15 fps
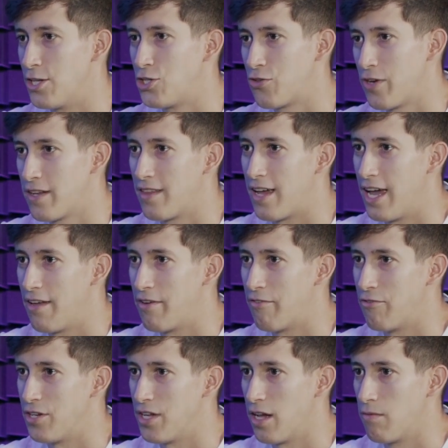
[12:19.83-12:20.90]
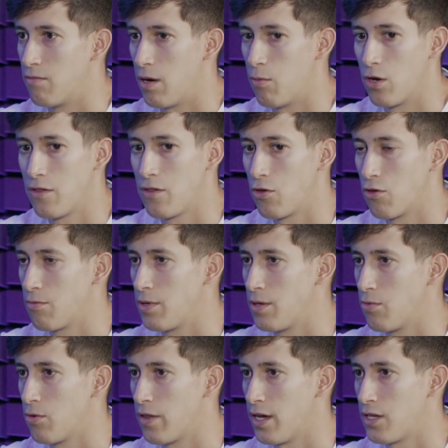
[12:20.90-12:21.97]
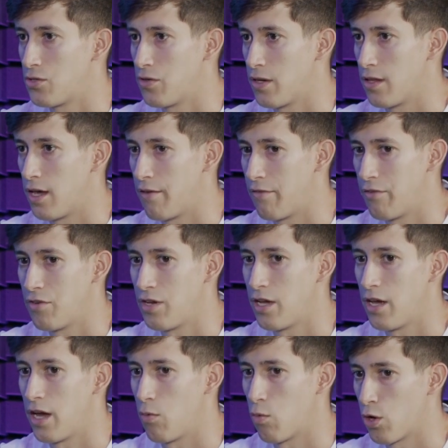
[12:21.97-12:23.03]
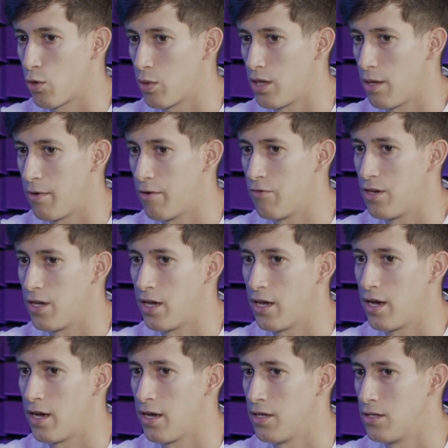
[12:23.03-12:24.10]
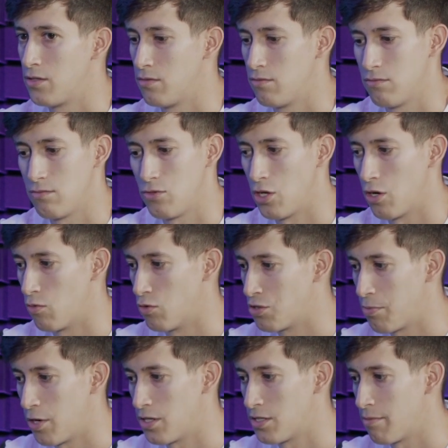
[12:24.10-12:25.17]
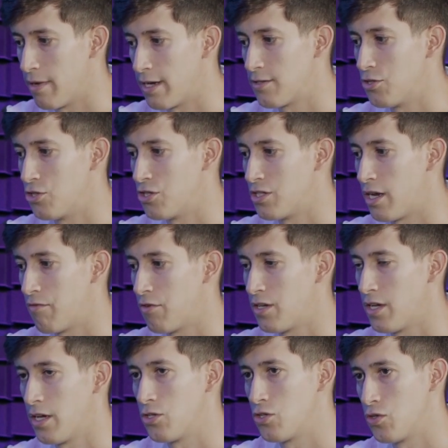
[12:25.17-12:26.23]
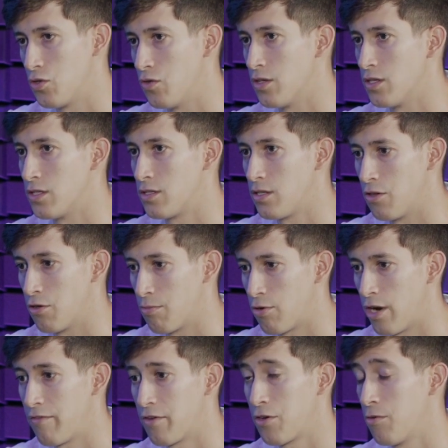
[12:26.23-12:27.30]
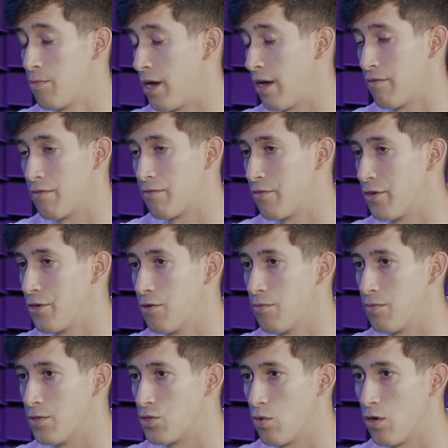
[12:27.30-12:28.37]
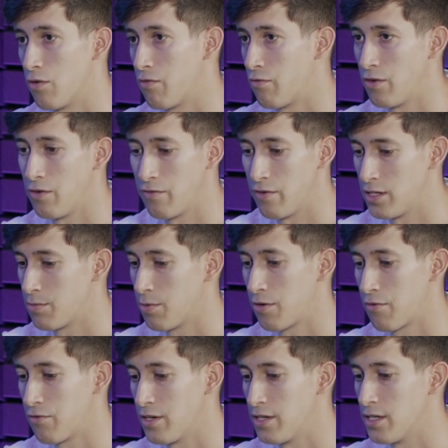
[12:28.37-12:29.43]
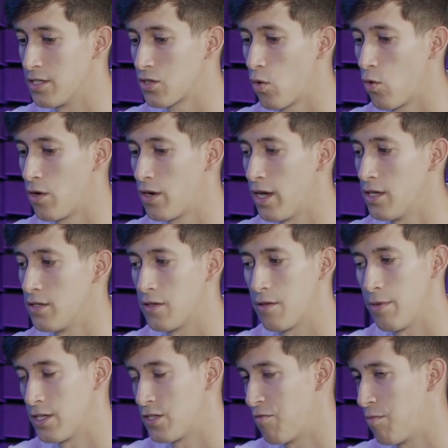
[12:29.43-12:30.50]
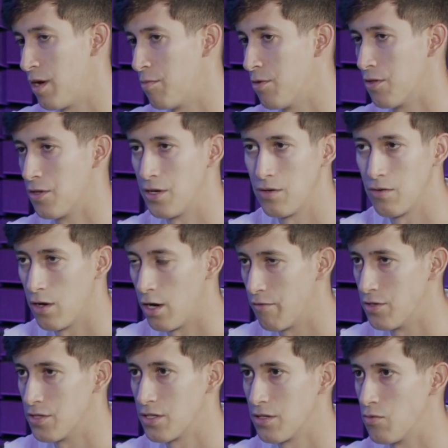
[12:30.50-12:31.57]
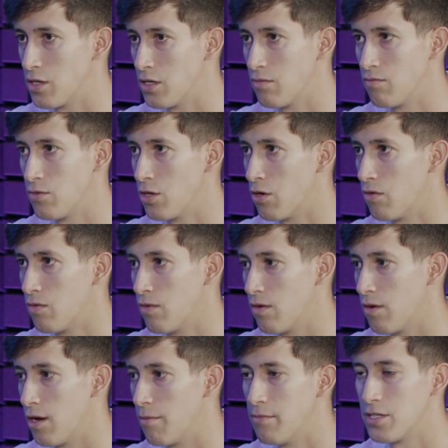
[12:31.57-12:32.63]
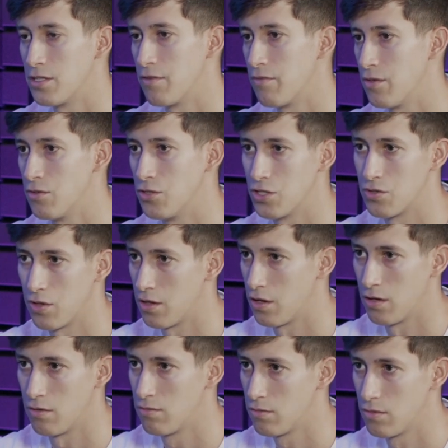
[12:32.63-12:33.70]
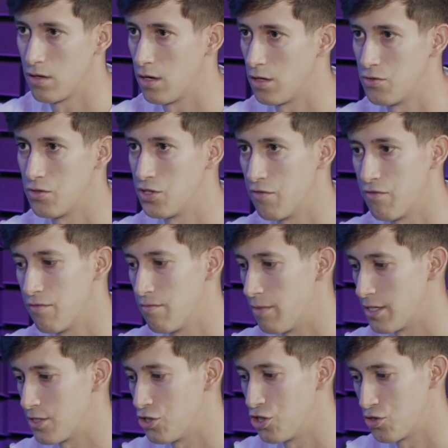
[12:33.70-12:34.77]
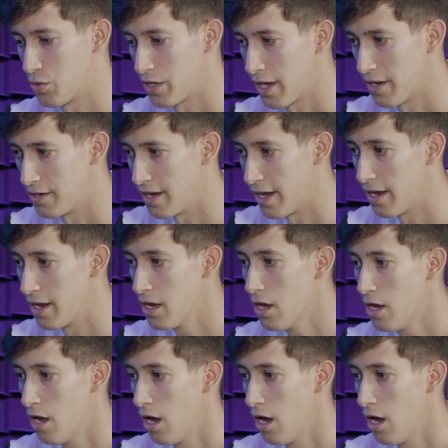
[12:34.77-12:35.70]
I trade live every day. I'm one of the only people that trade live every day. I work with them every day. I you know respond to messages every day to this either private group i have a free group as well free facebook free discord and to the best of my ability obviously we you know uh, miss a few just with the hundreds of messages we get a day